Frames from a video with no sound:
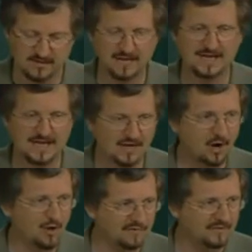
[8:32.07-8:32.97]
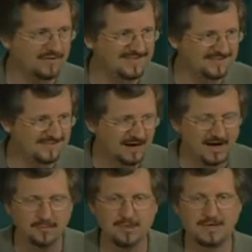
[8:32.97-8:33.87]
Again, hopefully this
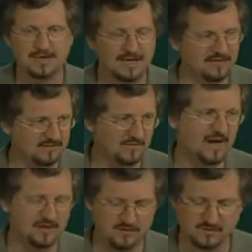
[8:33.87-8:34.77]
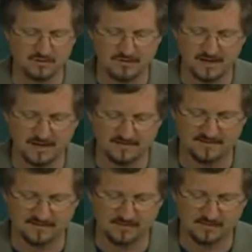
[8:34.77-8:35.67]
time getting the right nucleotides in
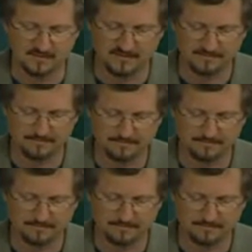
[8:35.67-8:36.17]
sequence.